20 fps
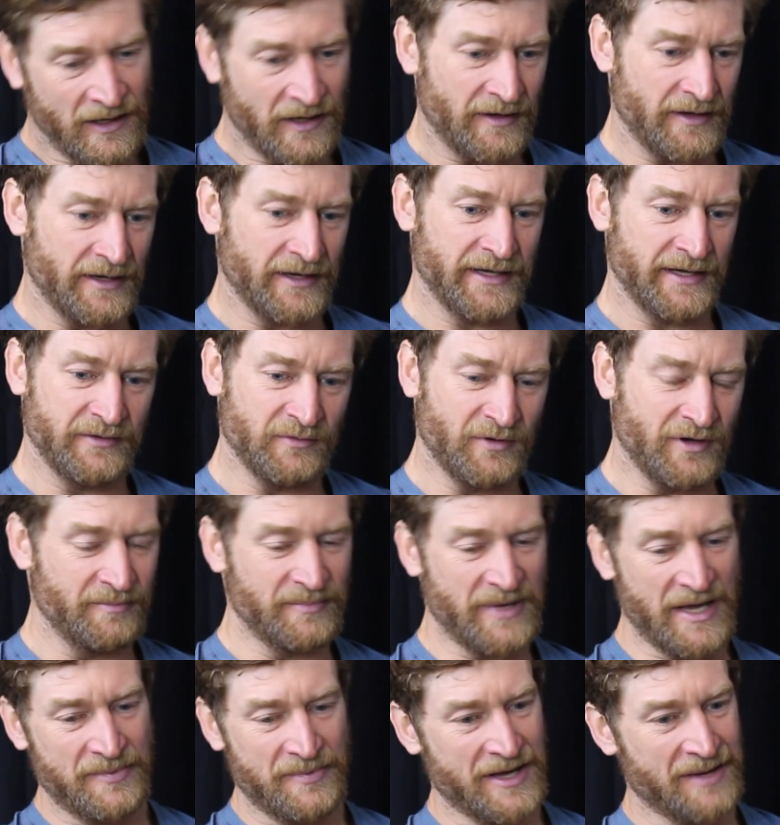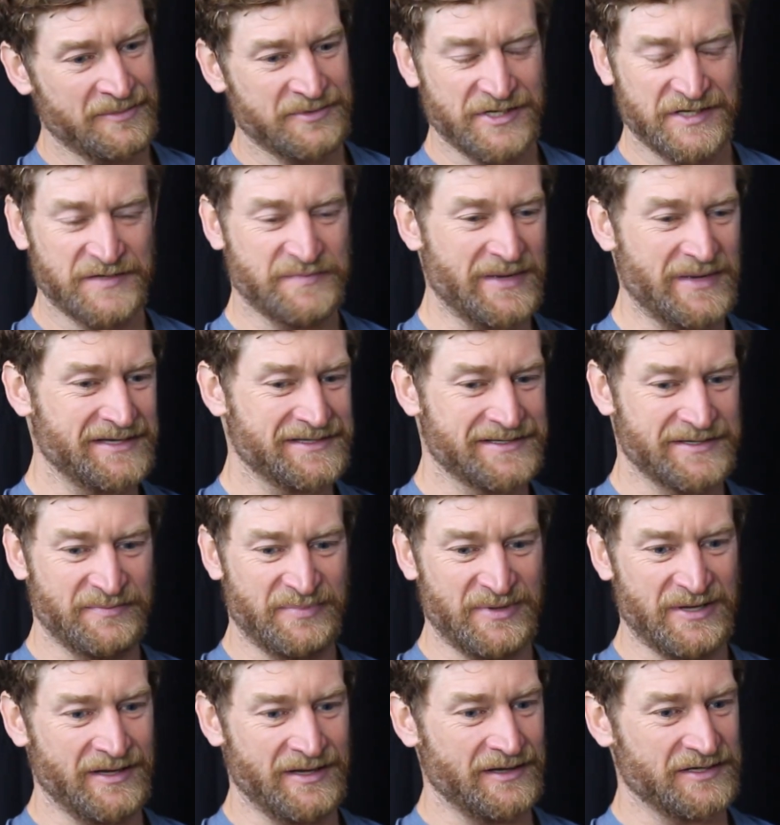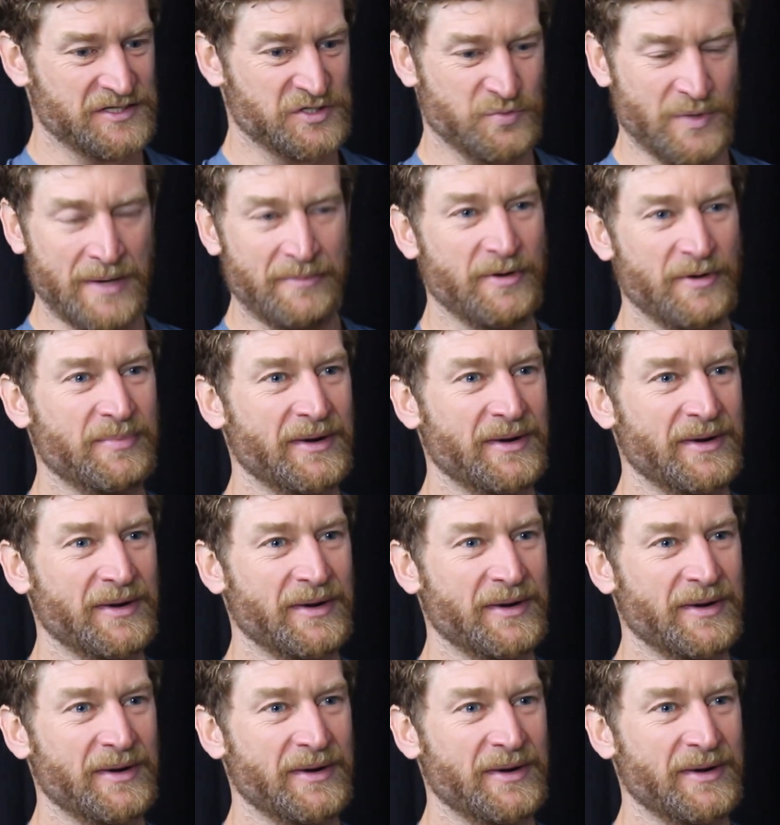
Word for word: all right, well, maybe I'm just meant to be a swimmer,